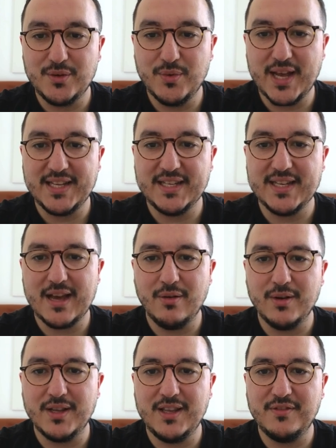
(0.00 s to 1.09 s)
look at it
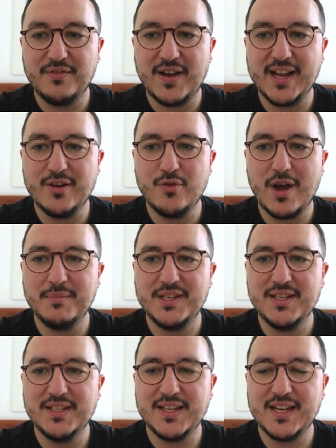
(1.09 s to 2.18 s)
now. If I grab
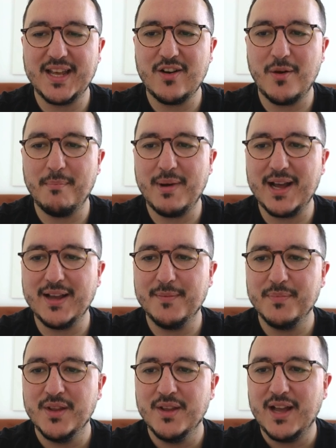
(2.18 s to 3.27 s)
this and I come back,
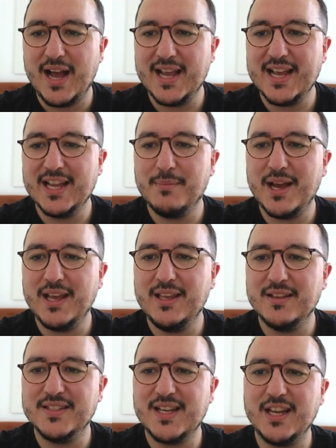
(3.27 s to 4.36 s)
I got my
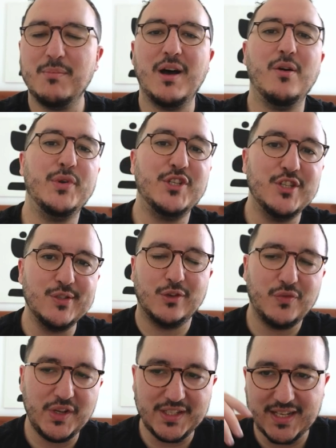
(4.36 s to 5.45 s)
sidebar, which is not
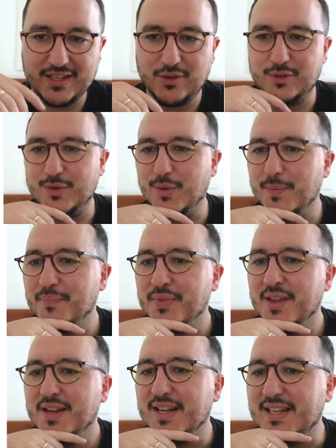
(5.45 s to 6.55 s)
fixed yet also,
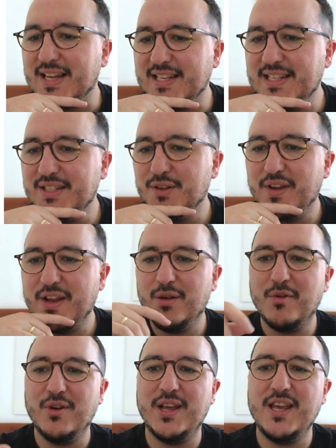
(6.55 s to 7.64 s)
that is
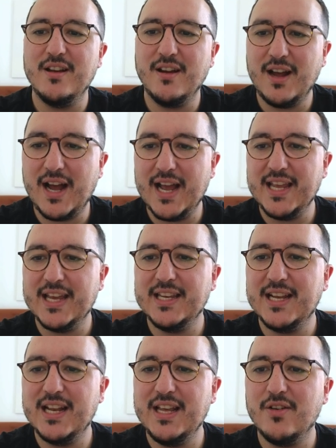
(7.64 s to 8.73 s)
available here. I
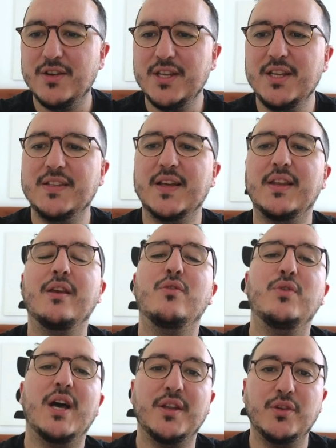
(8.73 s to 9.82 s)
can click on it and I
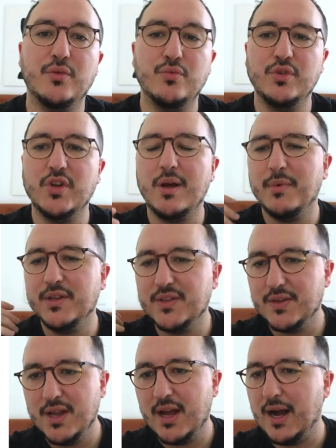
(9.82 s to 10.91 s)
could add the router,
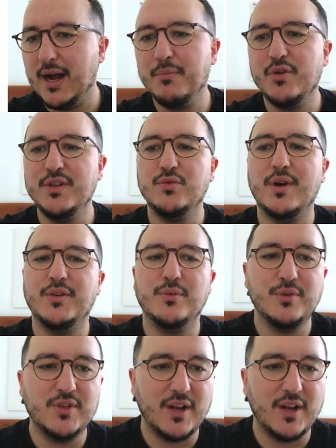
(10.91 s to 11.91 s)
but I'm going to add the router